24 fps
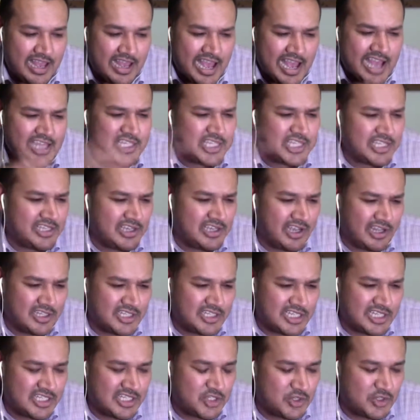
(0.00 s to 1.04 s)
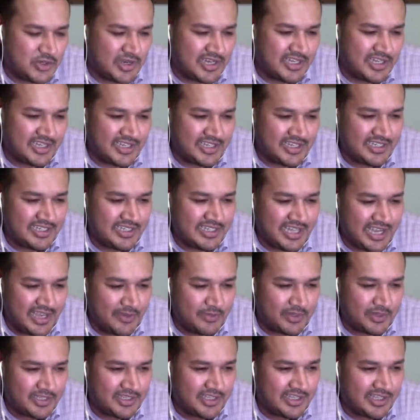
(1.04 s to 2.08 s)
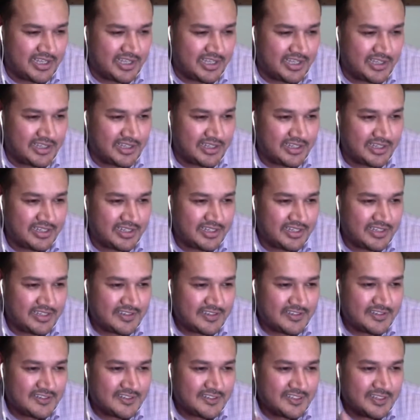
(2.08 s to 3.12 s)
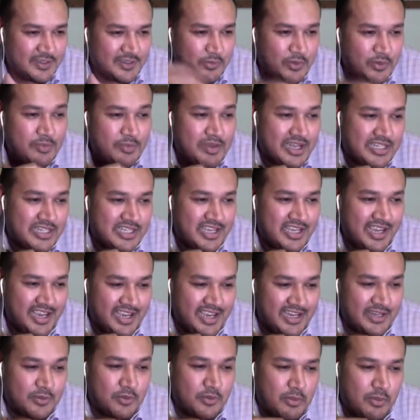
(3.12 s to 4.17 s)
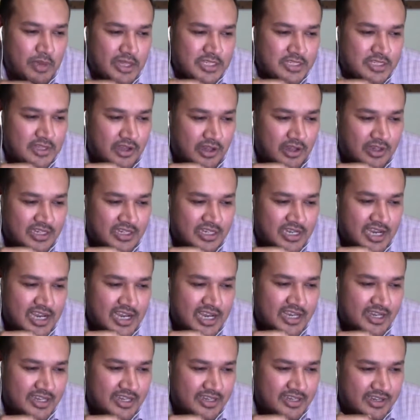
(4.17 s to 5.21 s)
Actually, y'all just joined in. Like, what the hell? We're about to end. We're about to call it a night.